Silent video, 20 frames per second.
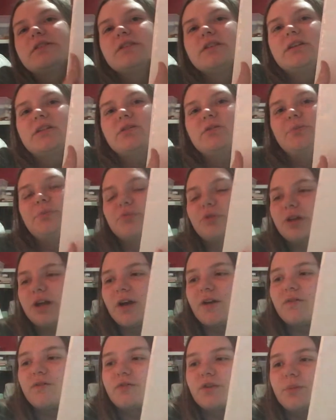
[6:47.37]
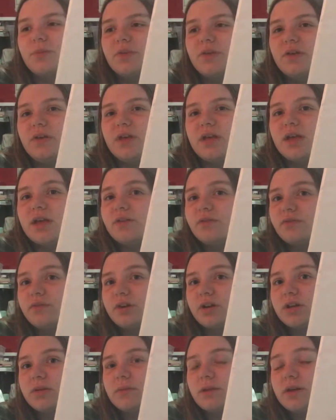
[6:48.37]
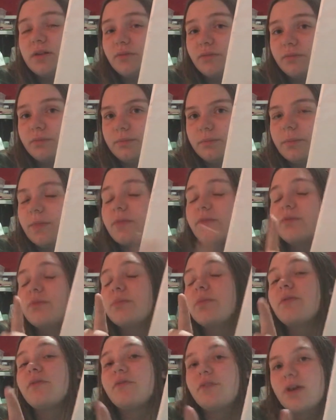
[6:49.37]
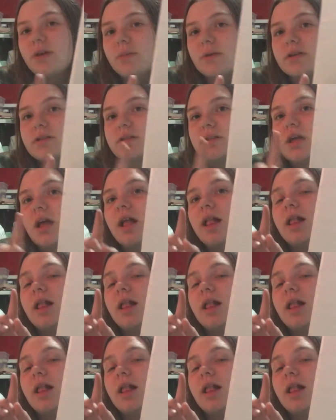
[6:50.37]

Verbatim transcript: is a little printout from the infinite in from the famous